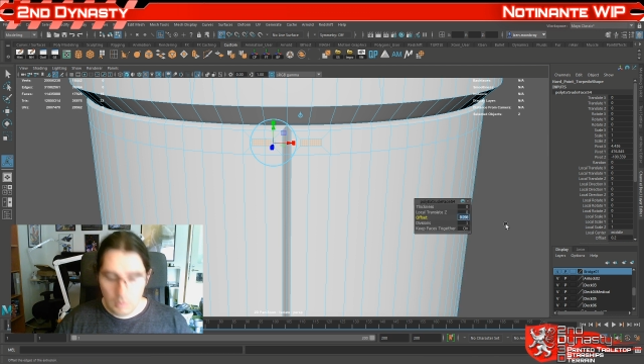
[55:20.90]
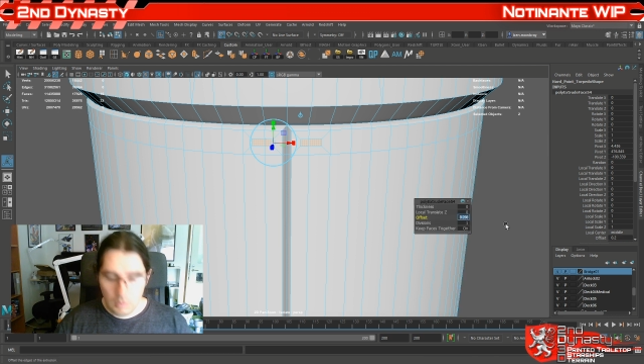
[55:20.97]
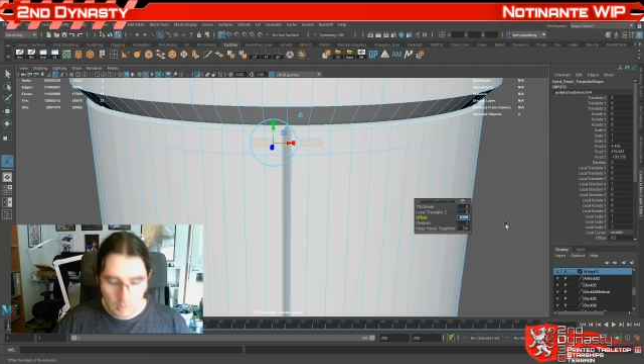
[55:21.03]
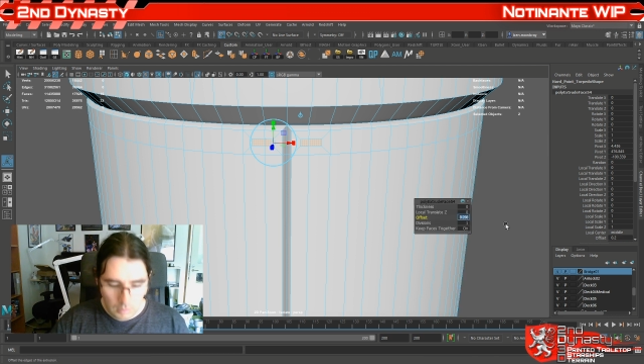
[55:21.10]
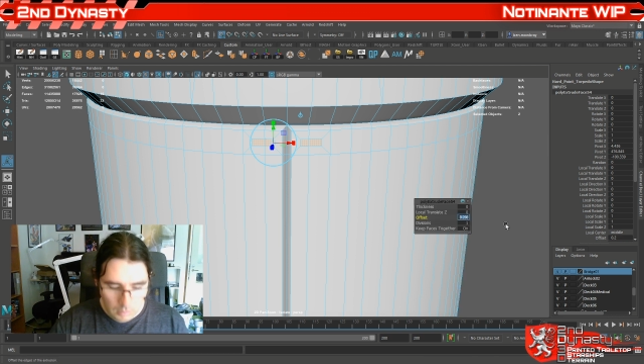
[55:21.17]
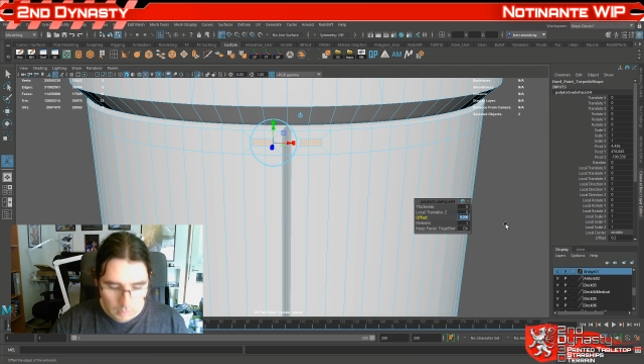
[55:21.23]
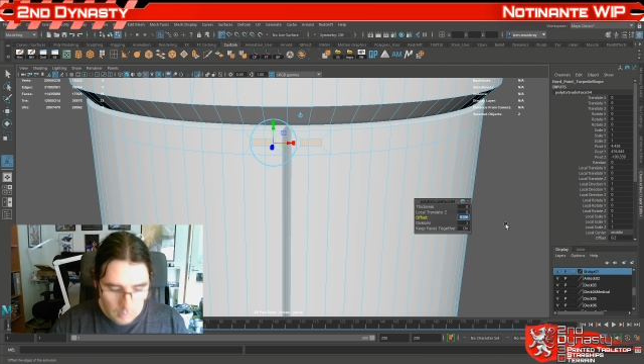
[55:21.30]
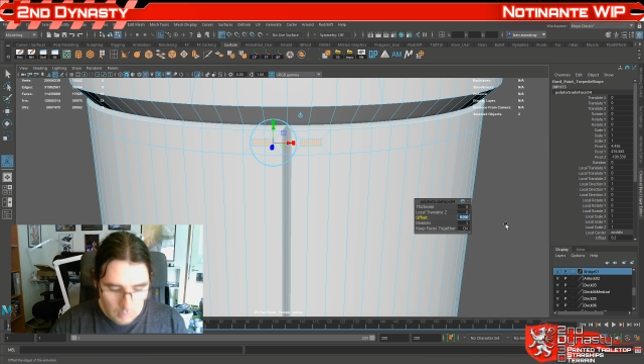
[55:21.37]

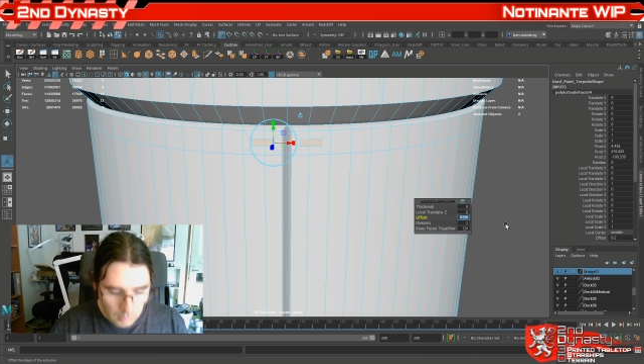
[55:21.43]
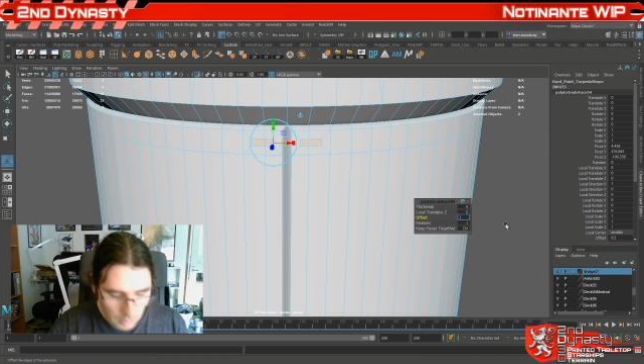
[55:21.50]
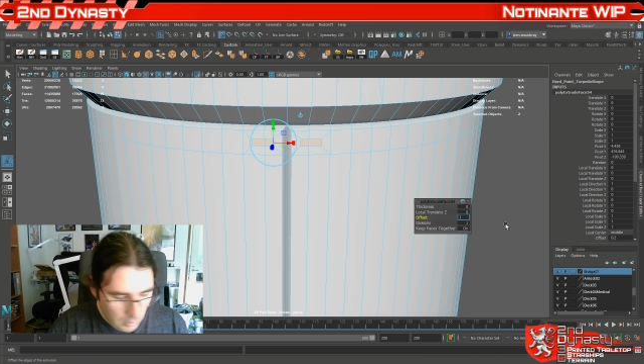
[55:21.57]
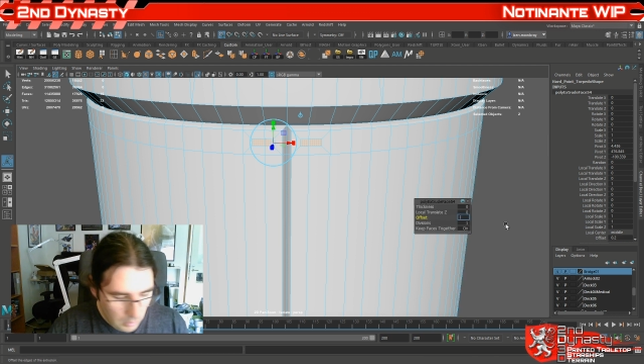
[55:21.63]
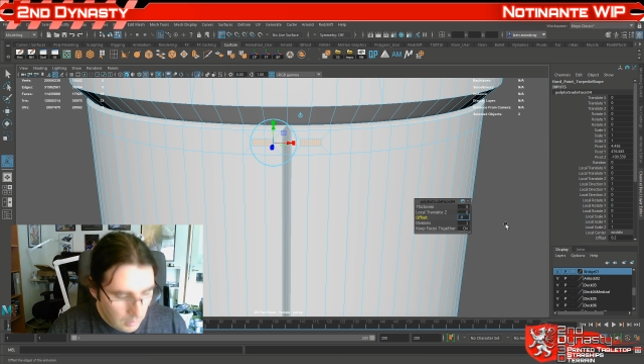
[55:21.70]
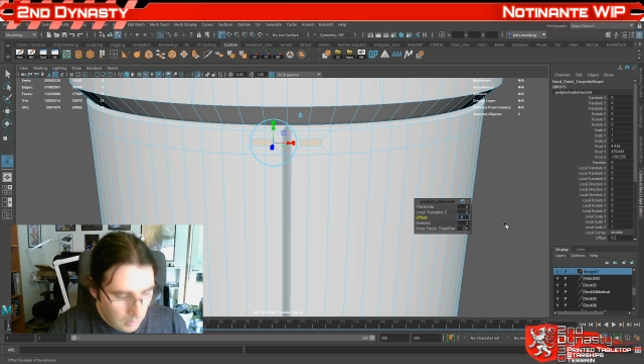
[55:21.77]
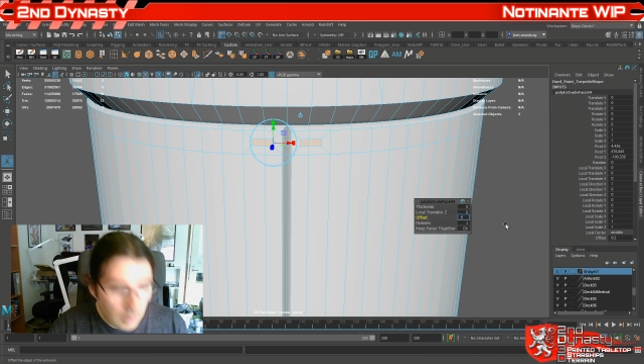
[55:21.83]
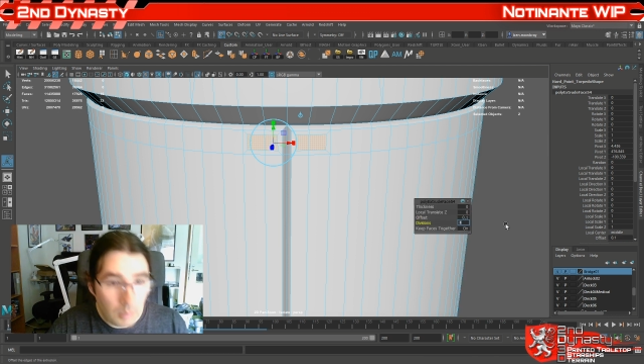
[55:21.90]
I
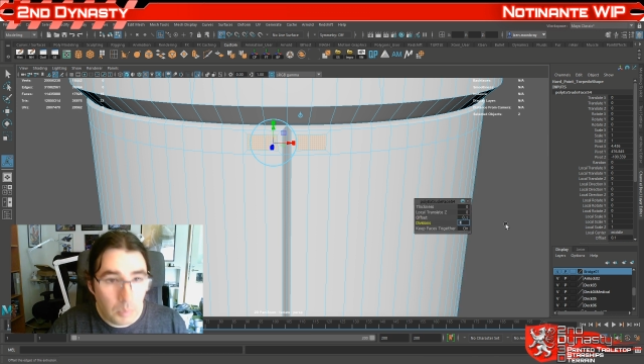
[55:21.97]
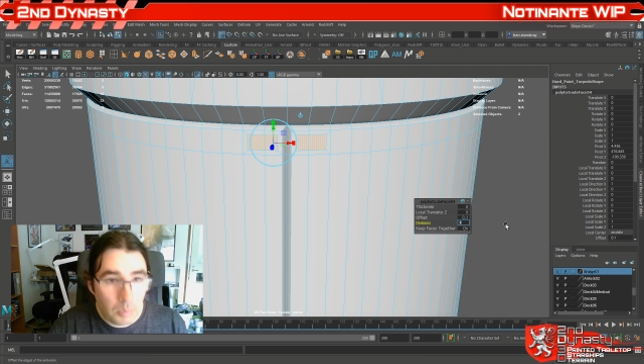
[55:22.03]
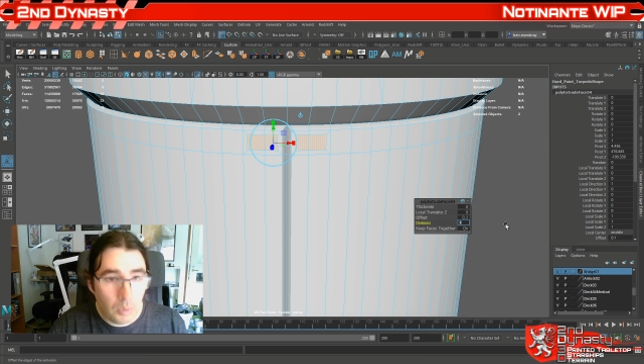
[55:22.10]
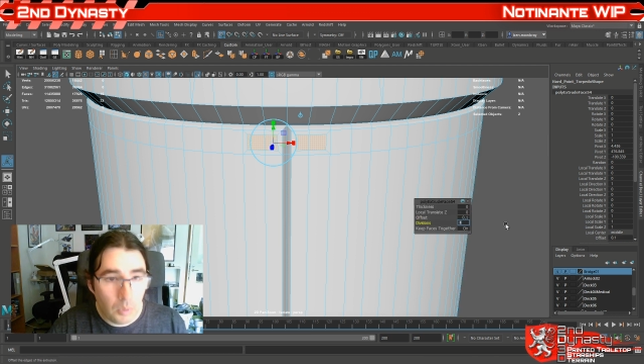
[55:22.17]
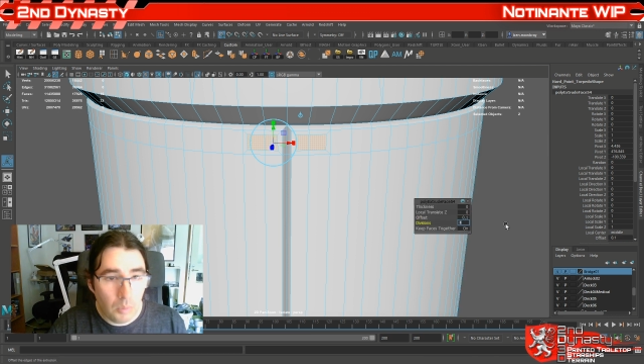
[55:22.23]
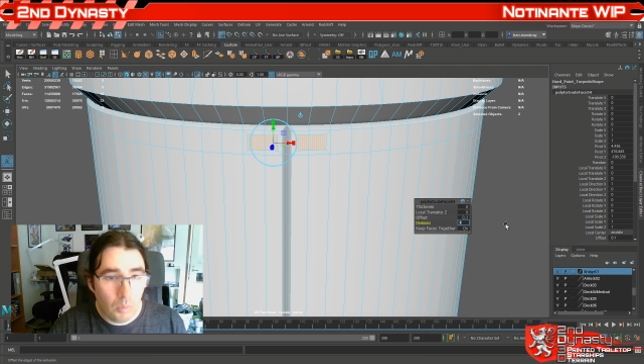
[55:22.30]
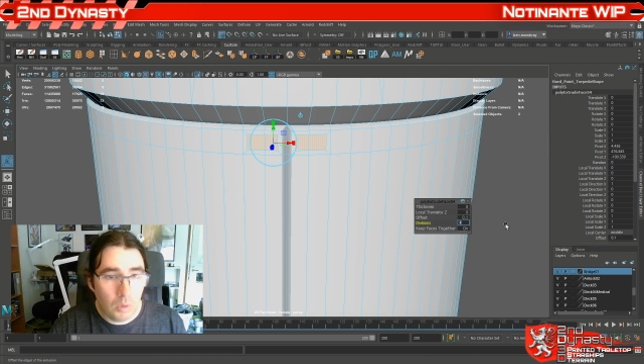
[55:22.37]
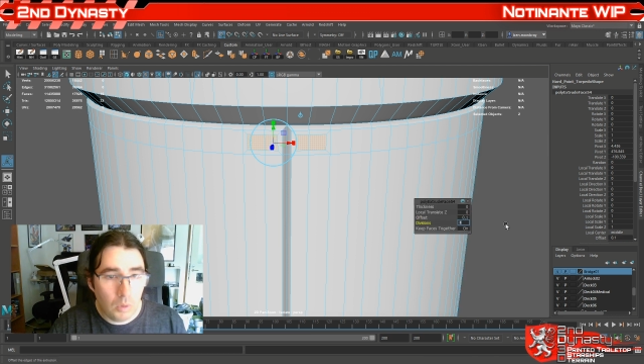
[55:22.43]
think a
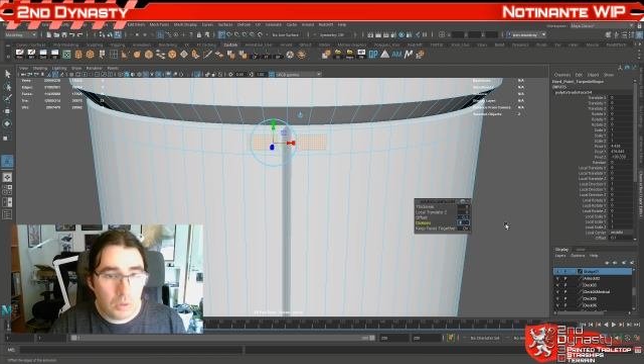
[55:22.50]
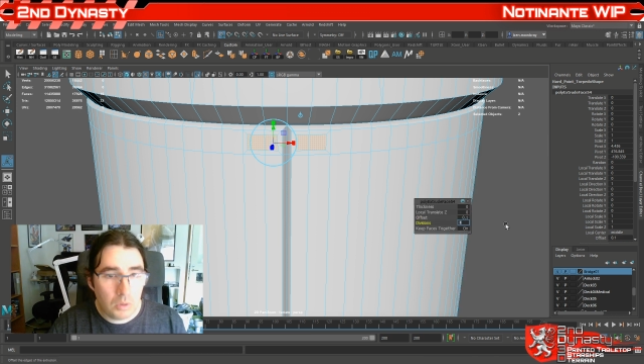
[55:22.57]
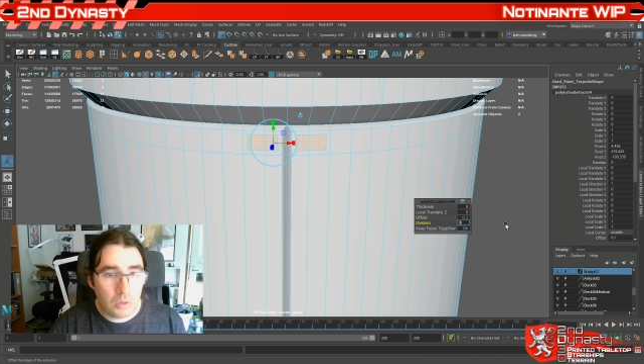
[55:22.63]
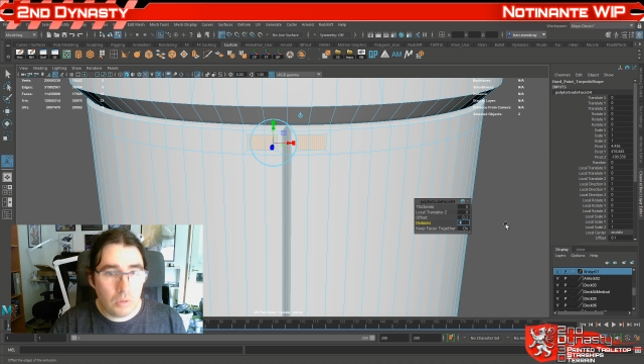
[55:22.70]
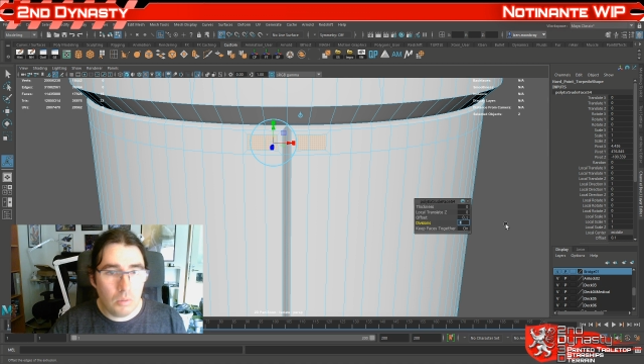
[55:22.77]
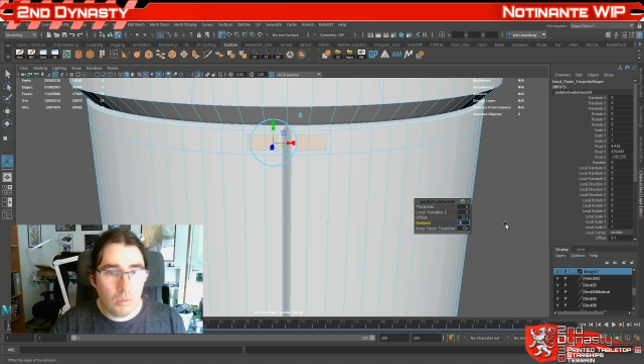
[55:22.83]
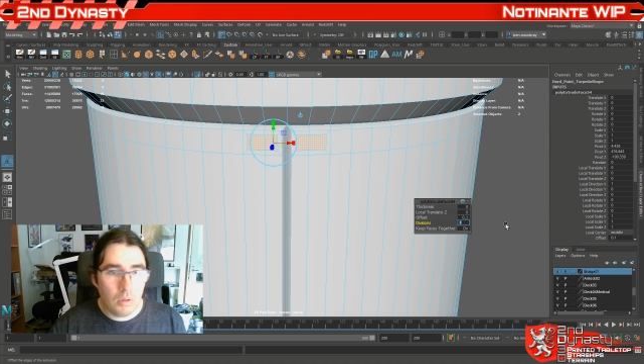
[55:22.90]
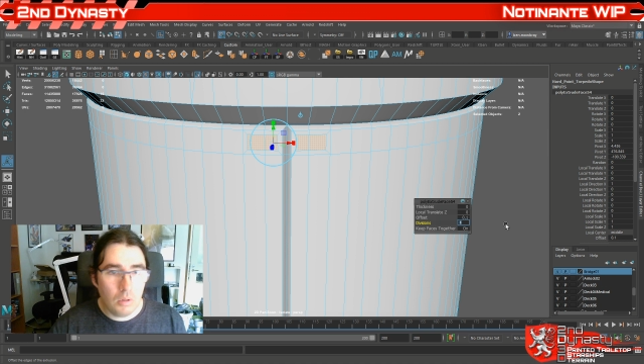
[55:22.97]
0.1 should
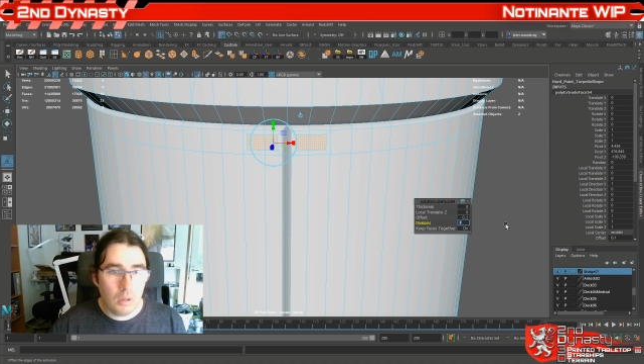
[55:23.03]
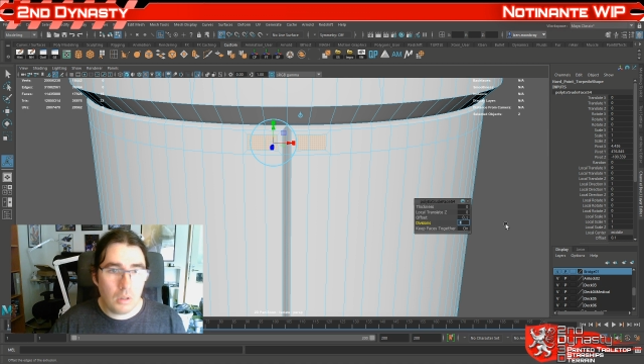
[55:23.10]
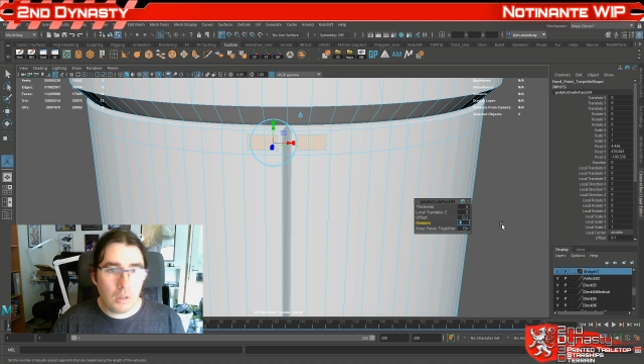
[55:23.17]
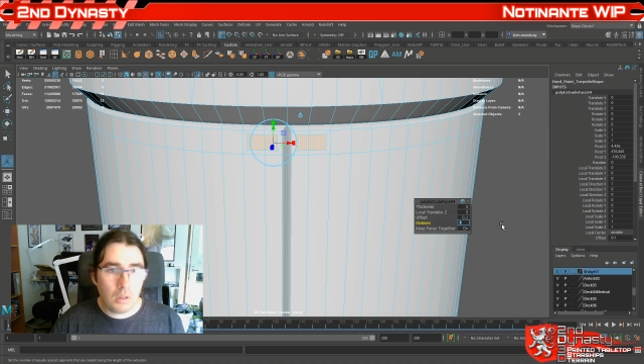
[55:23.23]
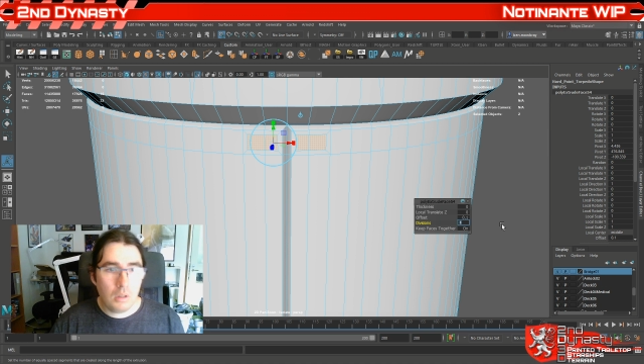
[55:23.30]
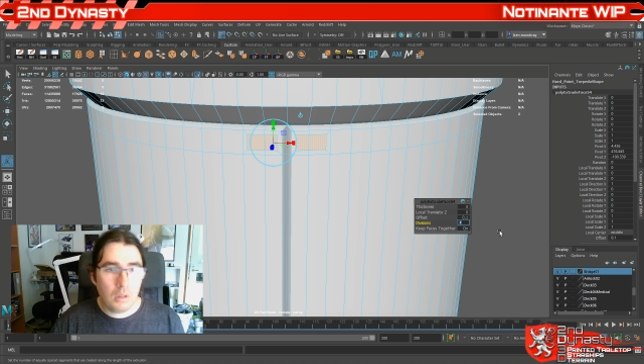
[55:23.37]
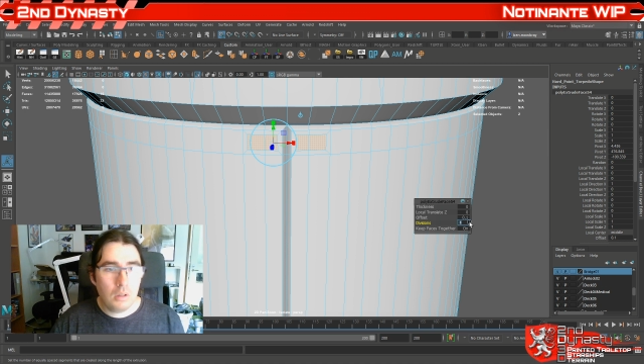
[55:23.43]
work.